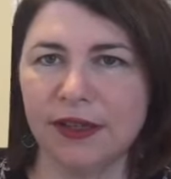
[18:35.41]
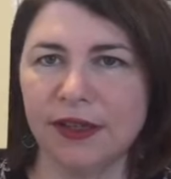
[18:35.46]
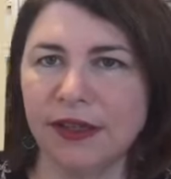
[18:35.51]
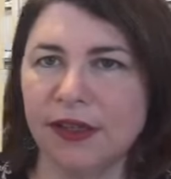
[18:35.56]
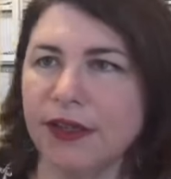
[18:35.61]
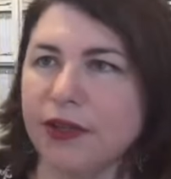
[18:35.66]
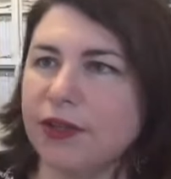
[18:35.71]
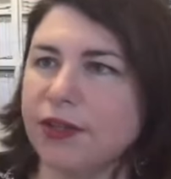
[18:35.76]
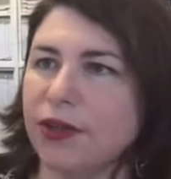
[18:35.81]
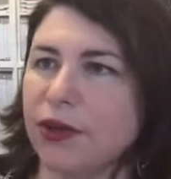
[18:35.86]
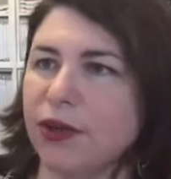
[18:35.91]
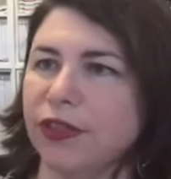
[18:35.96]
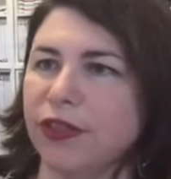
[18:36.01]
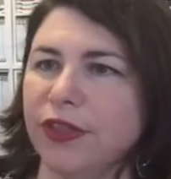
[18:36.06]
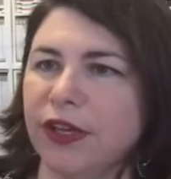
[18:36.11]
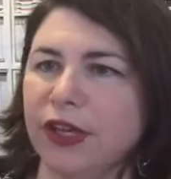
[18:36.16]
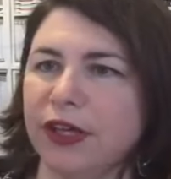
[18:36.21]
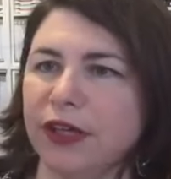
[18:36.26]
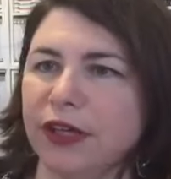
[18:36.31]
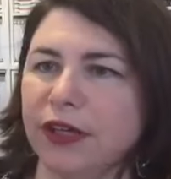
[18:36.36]
So I
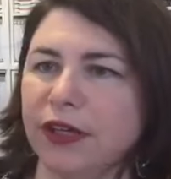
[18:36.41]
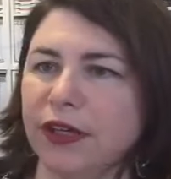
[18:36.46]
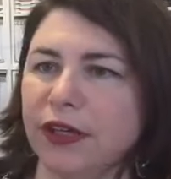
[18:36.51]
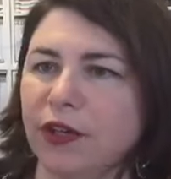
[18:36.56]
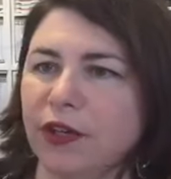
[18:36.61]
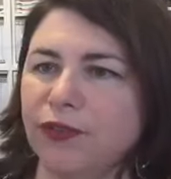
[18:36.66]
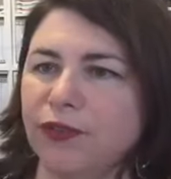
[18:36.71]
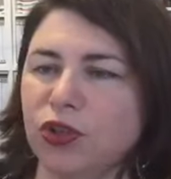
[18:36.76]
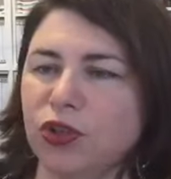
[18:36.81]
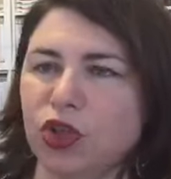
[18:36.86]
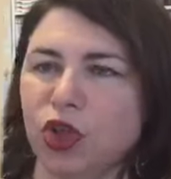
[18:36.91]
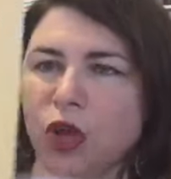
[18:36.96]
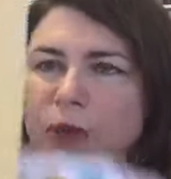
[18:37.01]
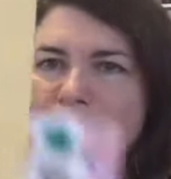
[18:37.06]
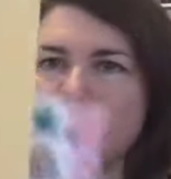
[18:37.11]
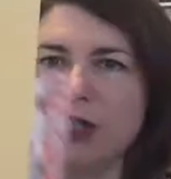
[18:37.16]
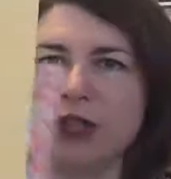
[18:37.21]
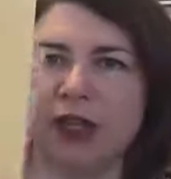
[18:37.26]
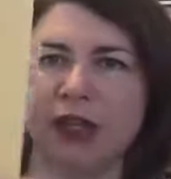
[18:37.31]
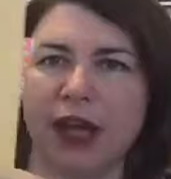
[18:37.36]
think if you
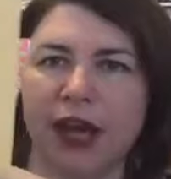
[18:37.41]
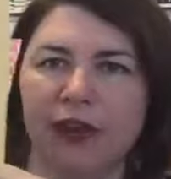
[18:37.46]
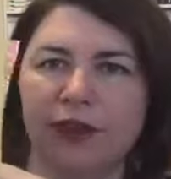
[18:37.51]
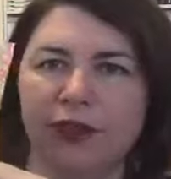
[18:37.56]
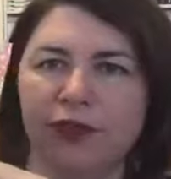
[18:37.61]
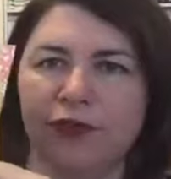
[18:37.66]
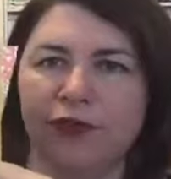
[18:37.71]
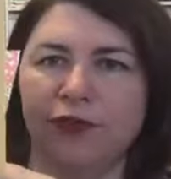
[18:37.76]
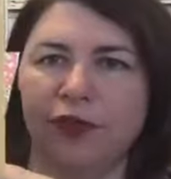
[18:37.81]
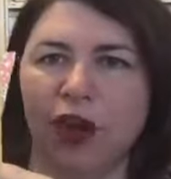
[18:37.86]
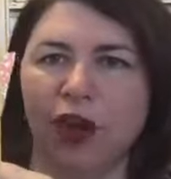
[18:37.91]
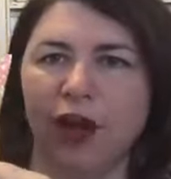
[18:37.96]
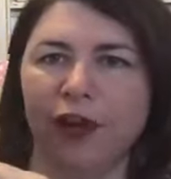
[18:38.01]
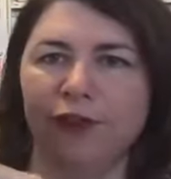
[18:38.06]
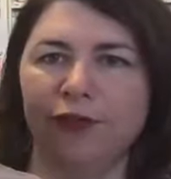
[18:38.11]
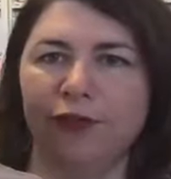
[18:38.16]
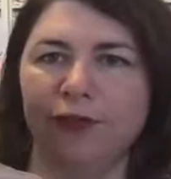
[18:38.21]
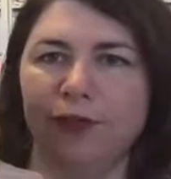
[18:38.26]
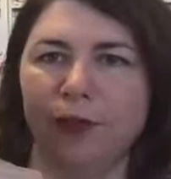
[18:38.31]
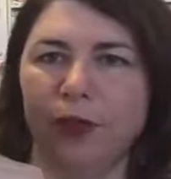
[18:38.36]
chopped it at the
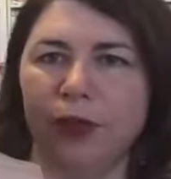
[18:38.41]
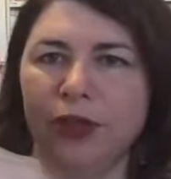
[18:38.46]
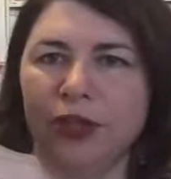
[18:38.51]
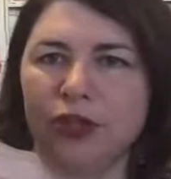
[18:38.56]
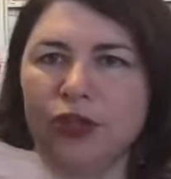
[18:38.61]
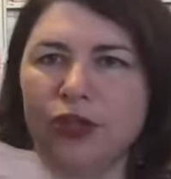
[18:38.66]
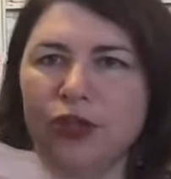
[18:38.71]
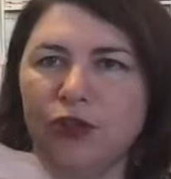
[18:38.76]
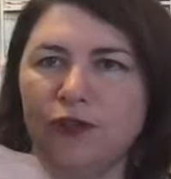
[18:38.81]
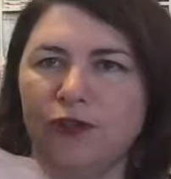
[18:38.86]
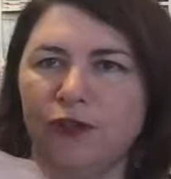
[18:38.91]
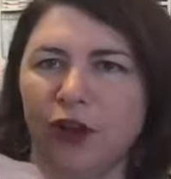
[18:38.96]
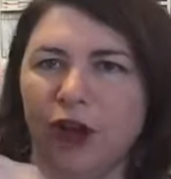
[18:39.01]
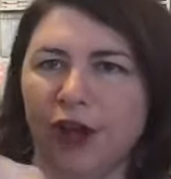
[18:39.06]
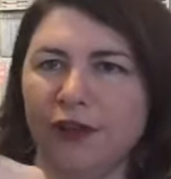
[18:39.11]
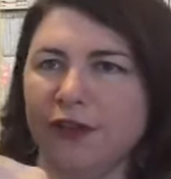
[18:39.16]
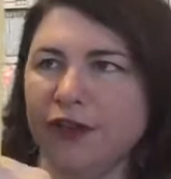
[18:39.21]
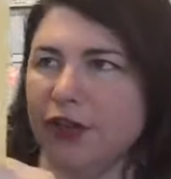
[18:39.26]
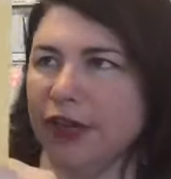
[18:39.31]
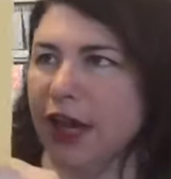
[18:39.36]

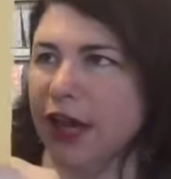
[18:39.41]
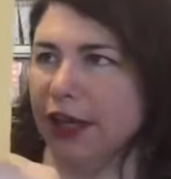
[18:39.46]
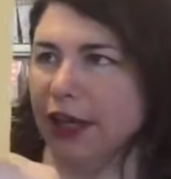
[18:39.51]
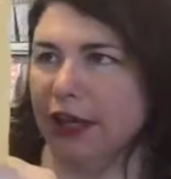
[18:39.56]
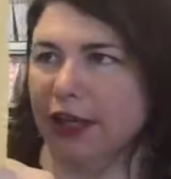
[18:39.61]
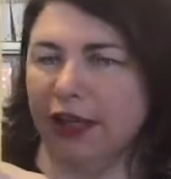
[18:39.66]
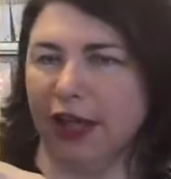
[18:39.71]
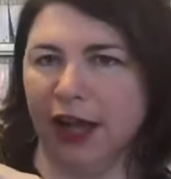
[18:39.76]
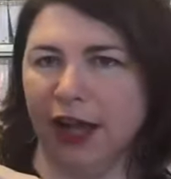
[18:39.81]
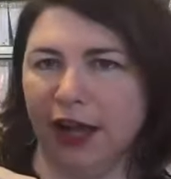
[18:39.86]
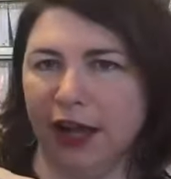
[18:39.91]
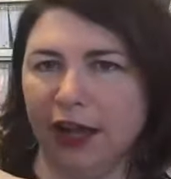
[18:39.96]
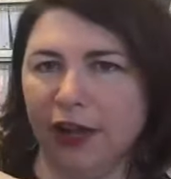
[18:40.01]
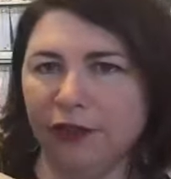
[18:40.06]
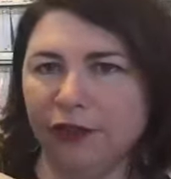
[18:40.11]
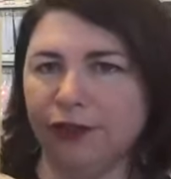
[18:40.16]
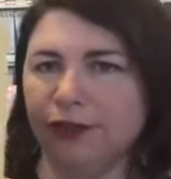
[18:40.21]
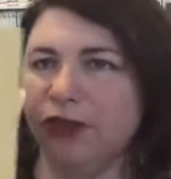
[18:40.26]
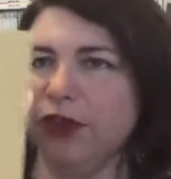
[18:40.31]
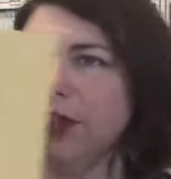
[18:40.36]
5.25, so cut it in
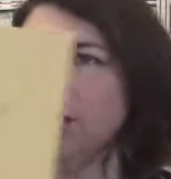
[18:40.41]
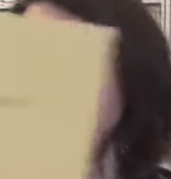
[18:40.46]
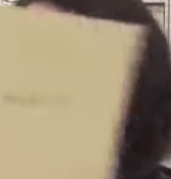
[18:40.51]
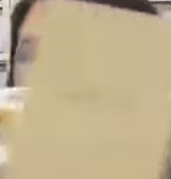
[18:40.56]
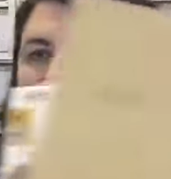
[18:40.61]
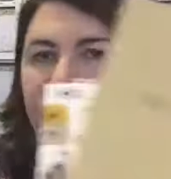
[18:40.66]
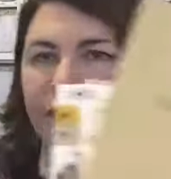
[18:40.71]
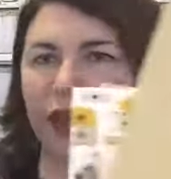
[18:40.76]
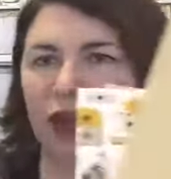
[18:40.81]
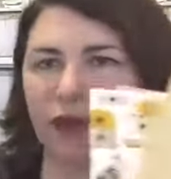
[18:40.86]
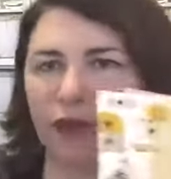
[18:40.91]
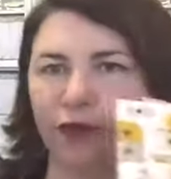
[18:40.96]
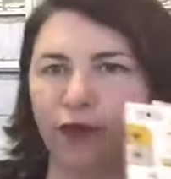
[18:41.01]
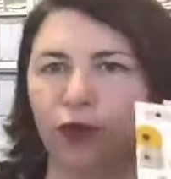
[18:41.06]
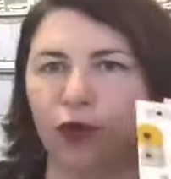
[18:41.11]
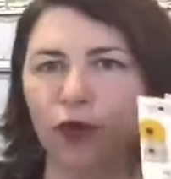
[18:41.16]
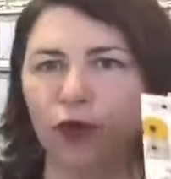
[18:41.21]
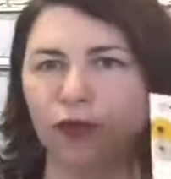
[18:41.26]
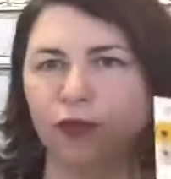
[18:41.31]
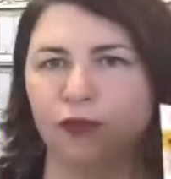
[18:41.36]
half, and then
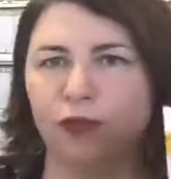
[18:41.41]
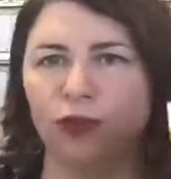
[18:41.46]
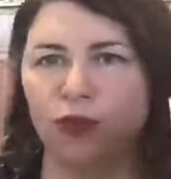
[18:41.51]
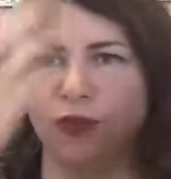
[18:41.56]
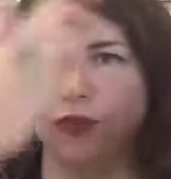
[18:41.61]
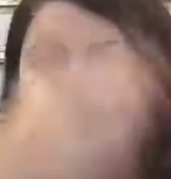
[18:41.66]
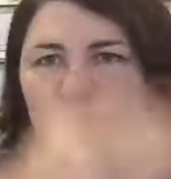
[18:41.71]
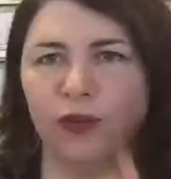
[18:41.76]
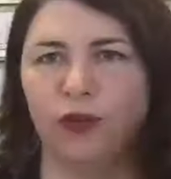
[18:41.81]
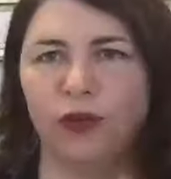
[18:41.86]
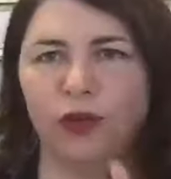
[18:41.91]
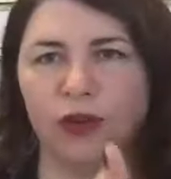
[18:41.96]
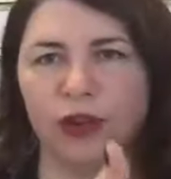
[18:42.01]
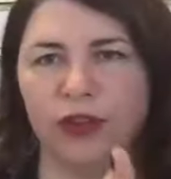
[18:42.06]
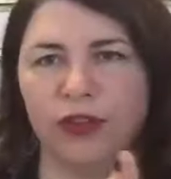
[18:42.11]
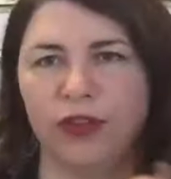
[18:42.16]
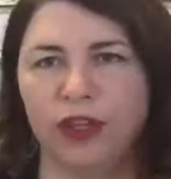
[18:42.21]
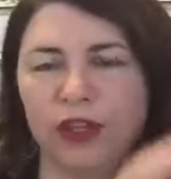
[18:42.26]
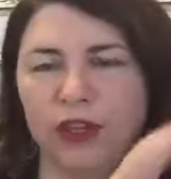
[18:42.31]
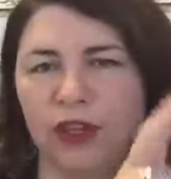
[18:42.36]
4, 4, 4, I
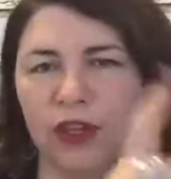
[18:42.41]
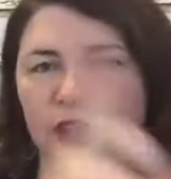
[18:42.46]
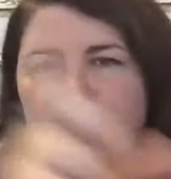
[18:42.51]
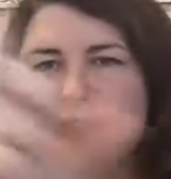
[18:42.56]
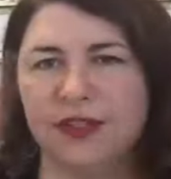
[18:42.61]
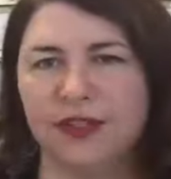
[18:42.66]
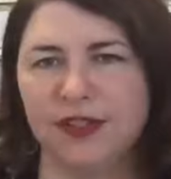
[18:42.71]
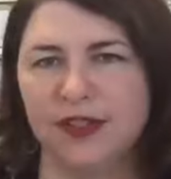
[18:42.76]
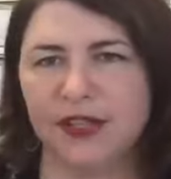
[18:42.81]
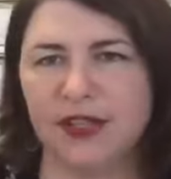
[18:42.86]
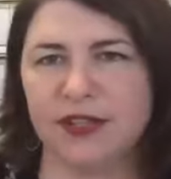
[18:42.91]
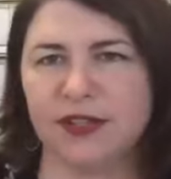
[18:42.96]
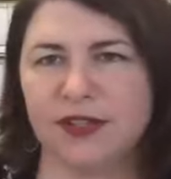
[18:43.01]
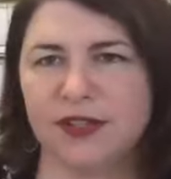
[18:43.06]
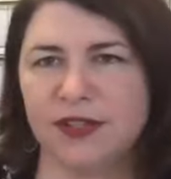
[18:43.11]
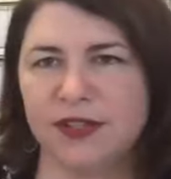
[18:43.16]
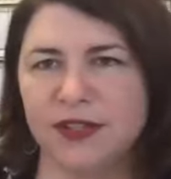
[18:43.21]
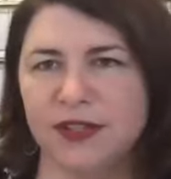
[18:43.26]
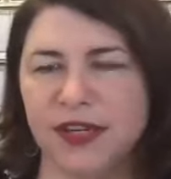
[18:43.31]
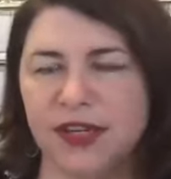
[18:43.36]
think you get
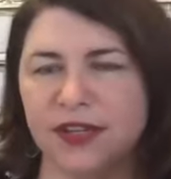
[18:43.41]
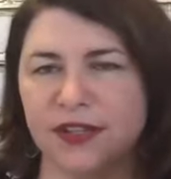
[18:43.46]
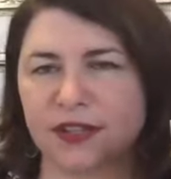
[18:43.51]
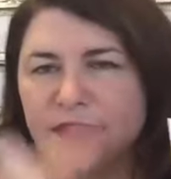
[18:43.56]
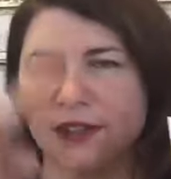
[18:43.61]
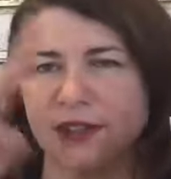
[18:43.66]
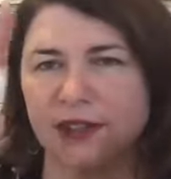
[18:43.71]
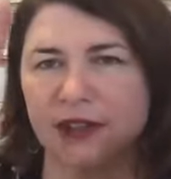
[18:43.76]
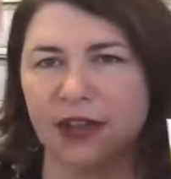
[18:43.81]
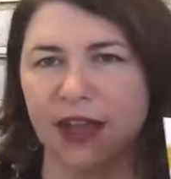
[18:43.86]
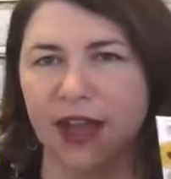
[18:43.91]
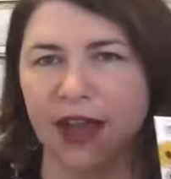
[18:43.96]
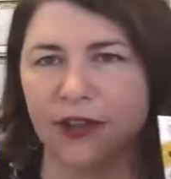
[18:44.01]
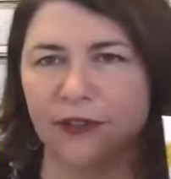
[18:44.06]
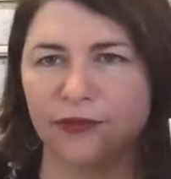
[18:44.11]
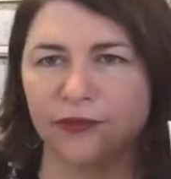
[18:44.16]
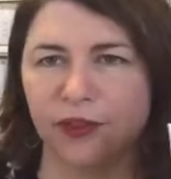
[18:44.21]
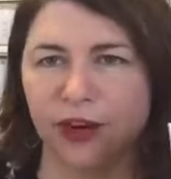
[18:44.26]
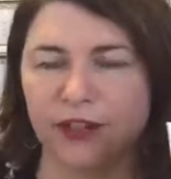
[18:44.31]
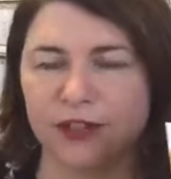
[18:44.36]
six
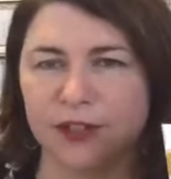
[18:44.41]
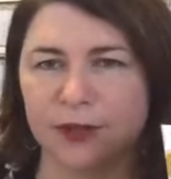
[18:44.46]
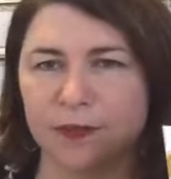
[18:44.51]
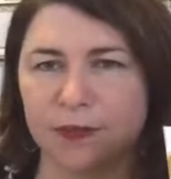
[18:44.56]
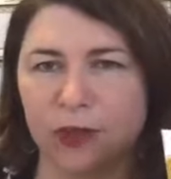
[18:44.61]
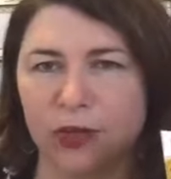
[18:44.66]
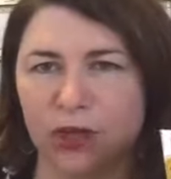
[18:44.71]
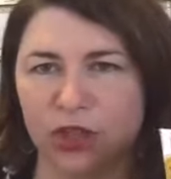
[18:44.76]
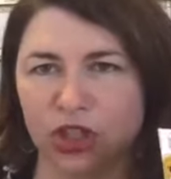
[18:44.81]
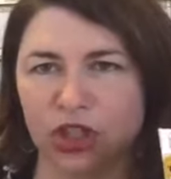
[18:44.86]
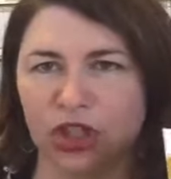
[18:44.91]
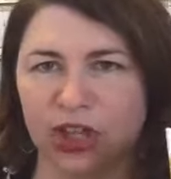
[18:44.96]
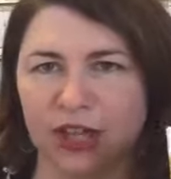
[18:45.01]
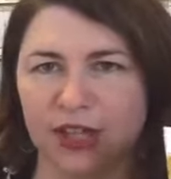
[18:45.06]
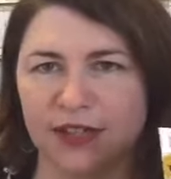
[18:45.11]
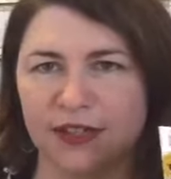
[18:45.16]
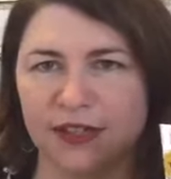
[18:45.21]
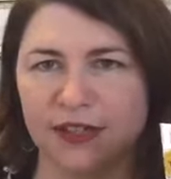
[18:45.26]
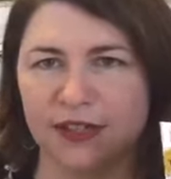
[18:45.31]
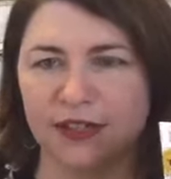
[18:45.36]
card fronts per
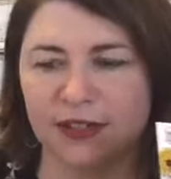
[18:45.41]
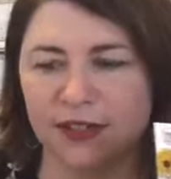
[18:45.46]
sheet.